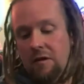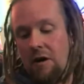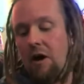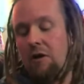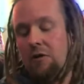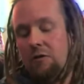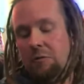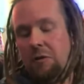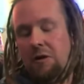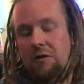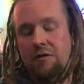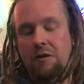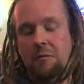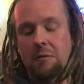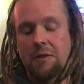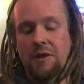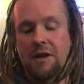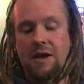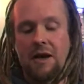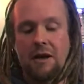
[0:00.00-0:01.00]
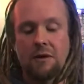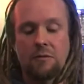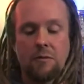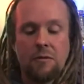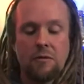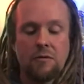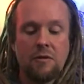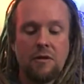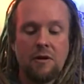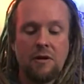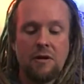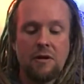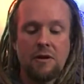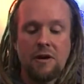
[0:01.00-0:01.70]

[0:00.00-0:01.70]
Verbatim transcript: owned by someone the land was.